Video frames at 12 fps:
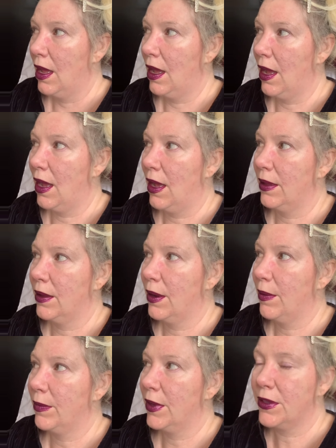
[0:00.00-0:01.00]
And
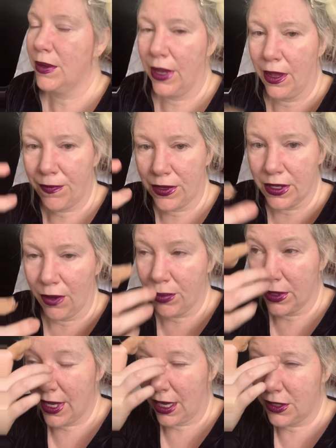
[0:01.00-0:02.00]
um, they're doing it for self
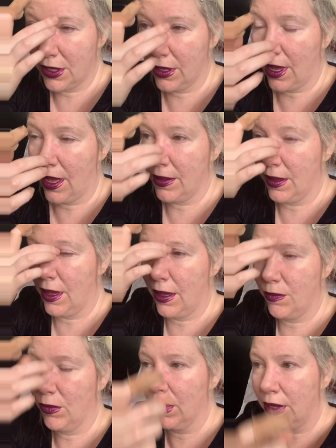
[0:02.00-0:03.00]
protection. And,
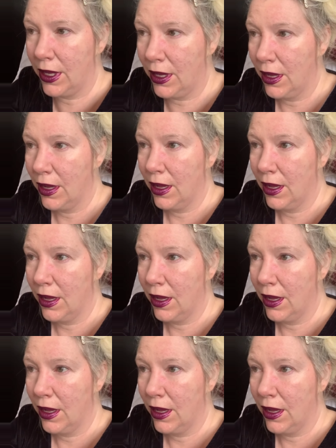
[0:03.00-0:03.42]
and really,